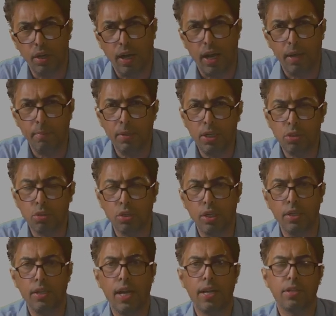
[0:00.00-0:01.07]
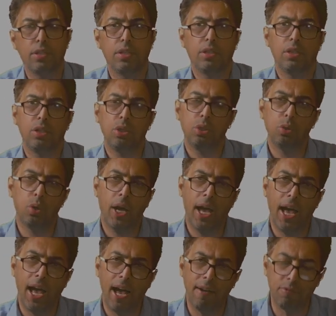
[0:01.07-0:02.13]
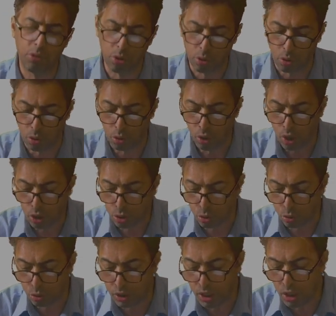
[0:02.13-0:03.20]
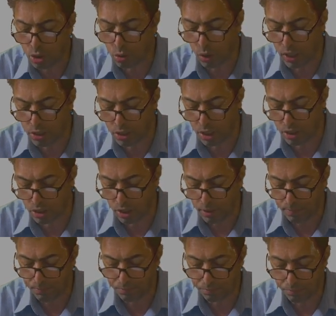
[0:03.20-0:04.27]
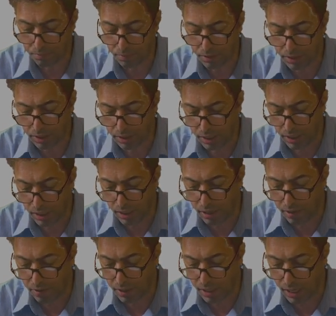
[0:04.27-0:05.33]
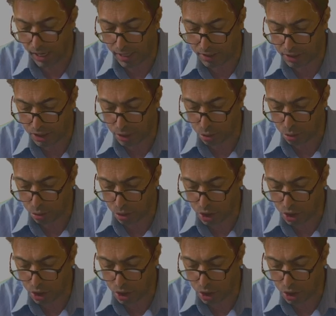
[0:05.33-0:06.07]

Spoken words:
I mean to say that you have to go through these questions and through